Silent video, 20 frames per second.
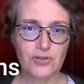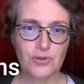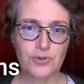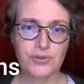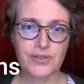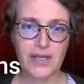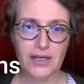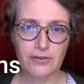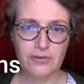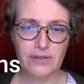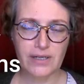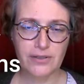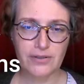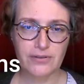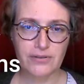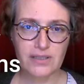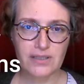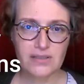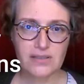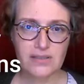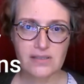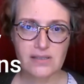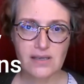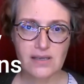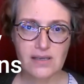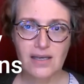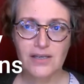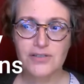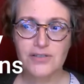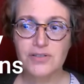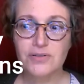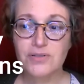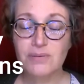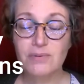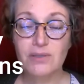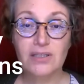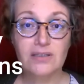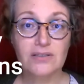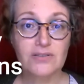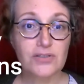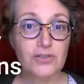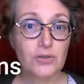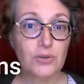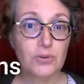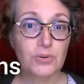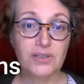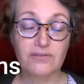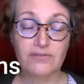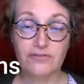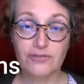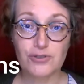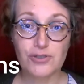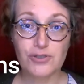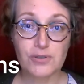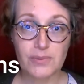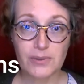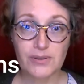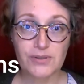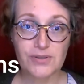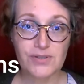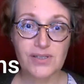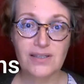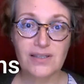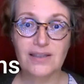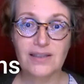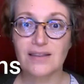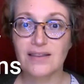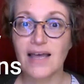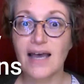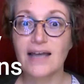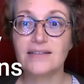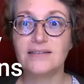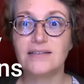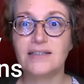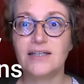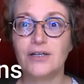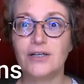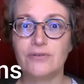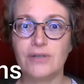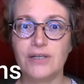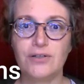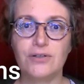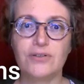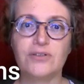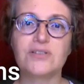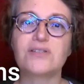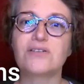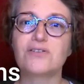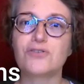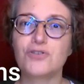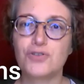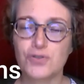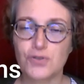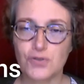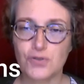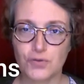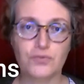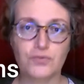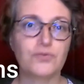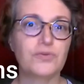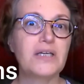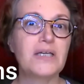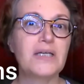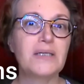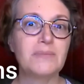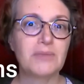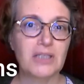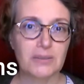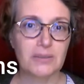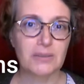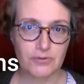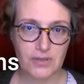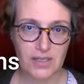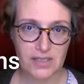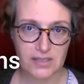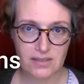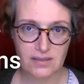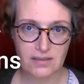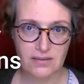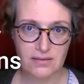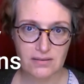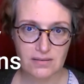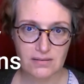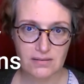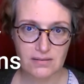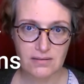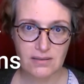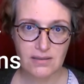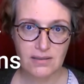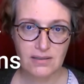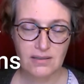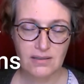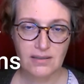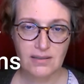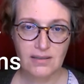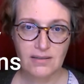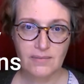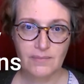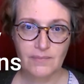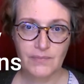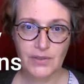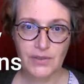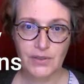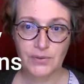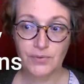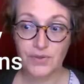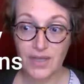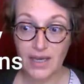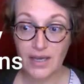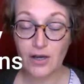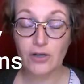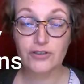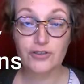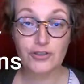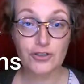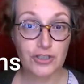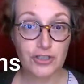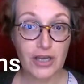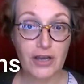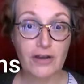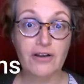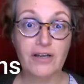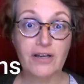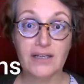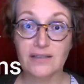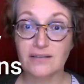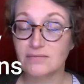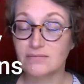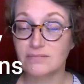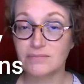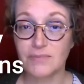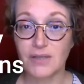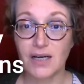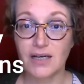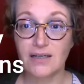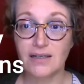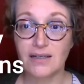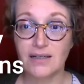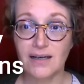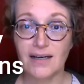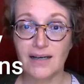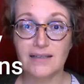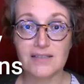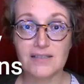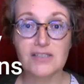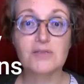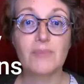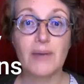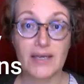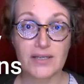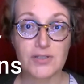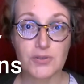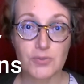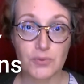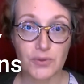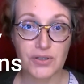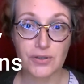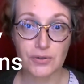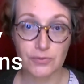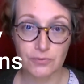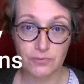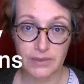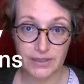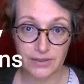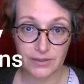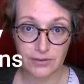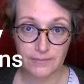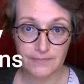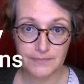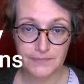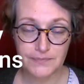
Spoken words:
your narrator is. So something that's told in first person, that narrator is extremely present. They are sharing a space with the reader.